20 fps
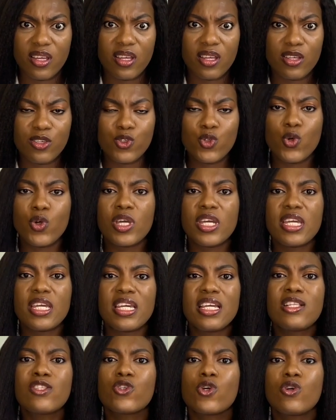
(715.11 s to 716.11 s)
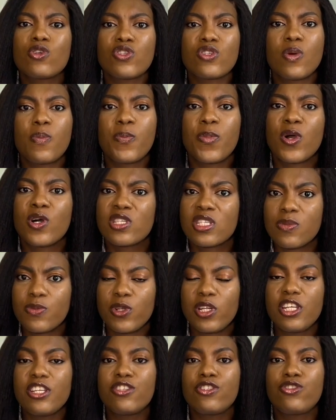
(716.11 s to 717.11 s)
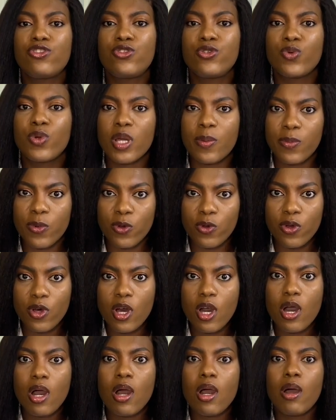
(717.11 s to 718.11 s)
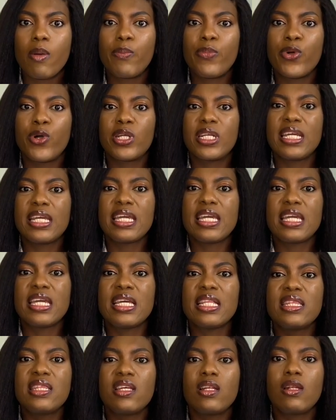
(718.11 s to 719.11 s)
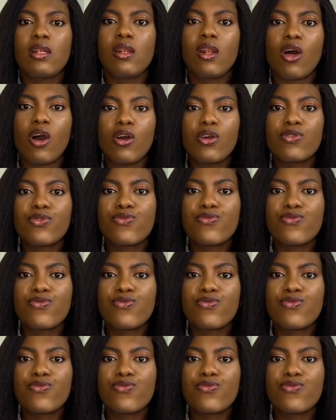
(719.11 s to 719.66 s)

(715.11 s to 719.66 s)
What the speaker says: So it's also possible, it's doable, but in the long